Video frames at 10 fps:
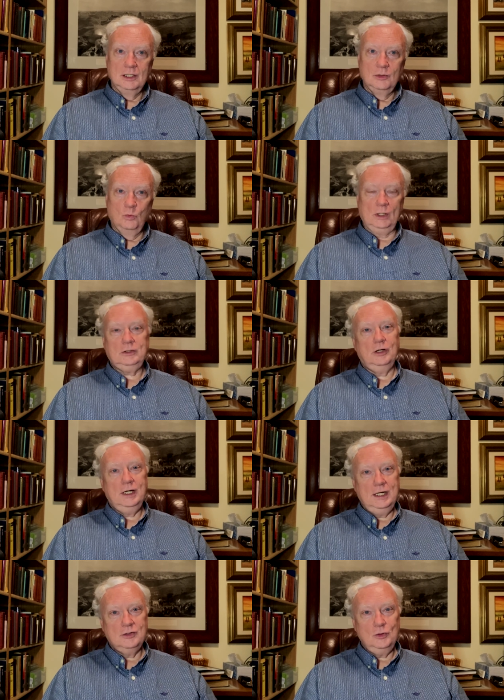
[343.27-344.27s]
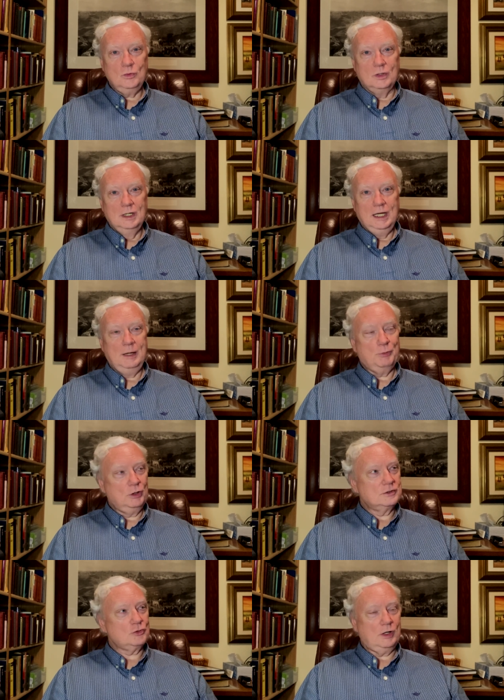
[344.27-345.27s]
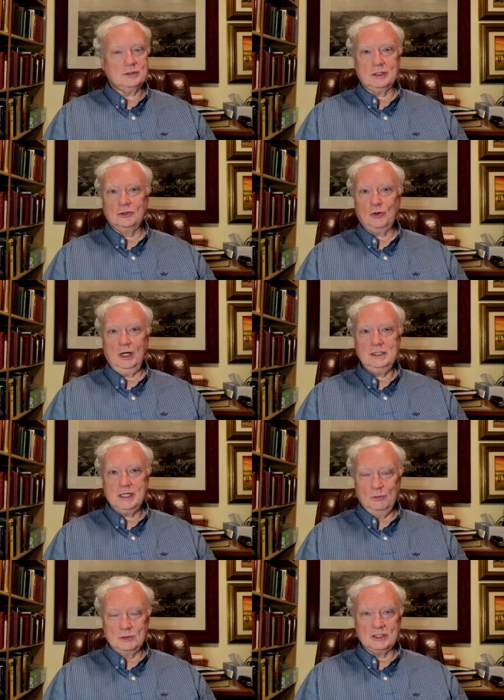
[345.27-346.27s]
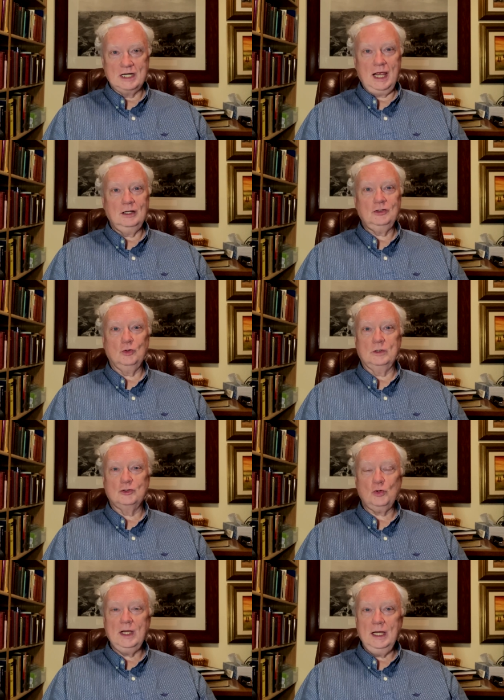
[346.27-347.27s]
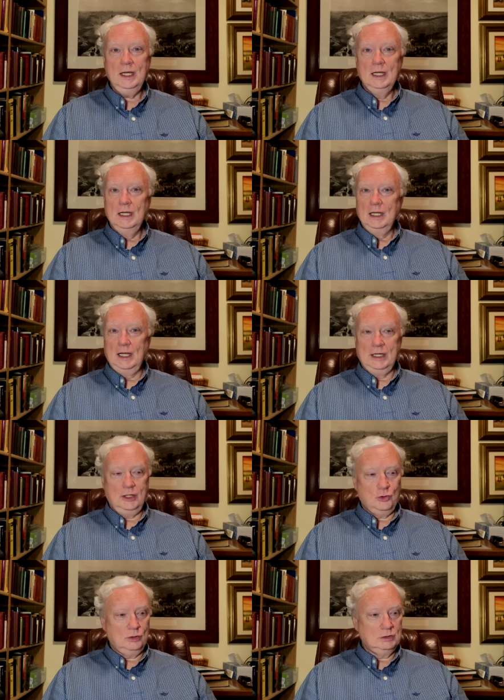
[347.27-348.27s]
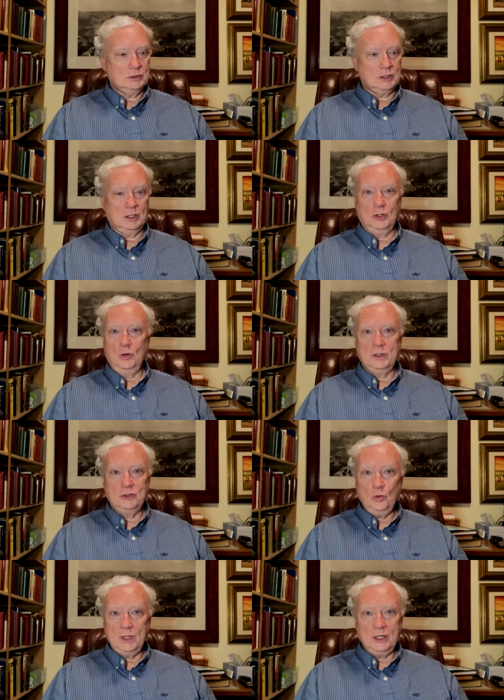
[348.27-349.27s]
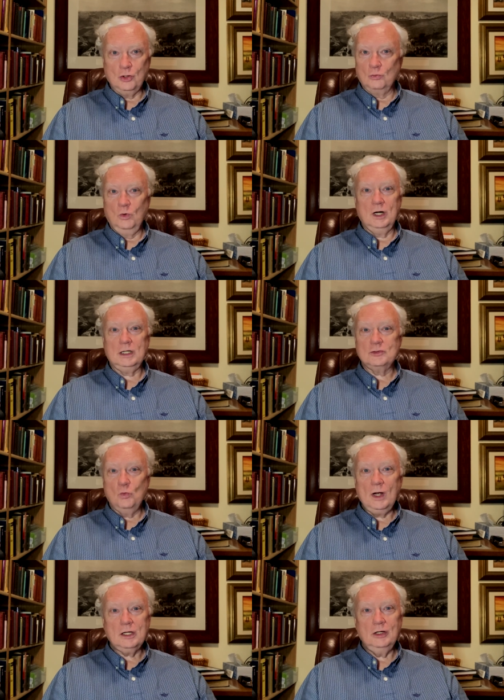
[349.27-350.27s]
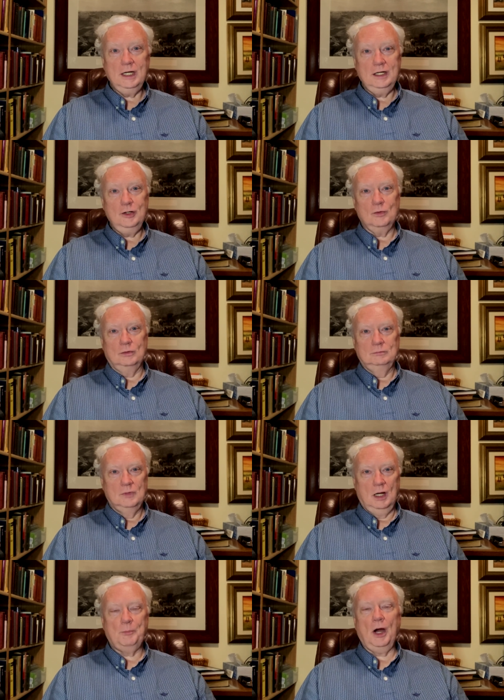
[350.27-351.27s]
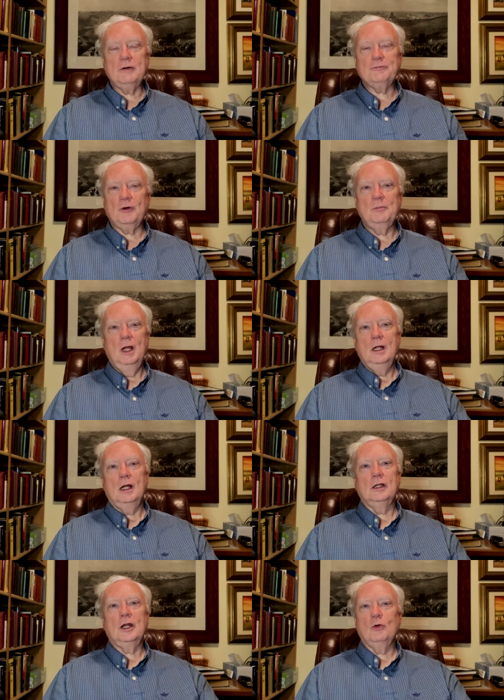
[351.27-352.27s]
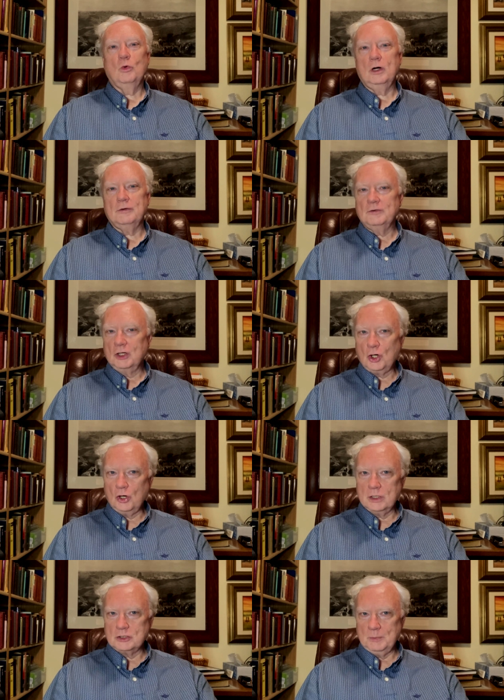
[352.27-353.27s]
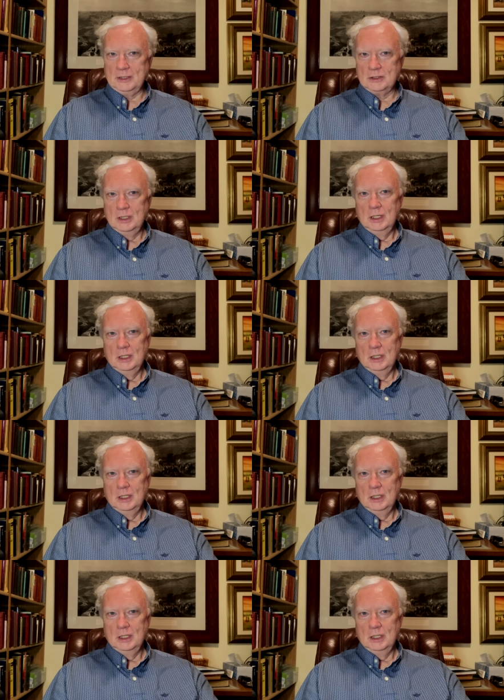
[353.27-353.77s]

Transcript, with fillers: What could he do? He put his trust in Christ. He was nailed to a tree. Uh, he couldn't uh, go and do any good works. What could he do? Apart from a little word of encouragement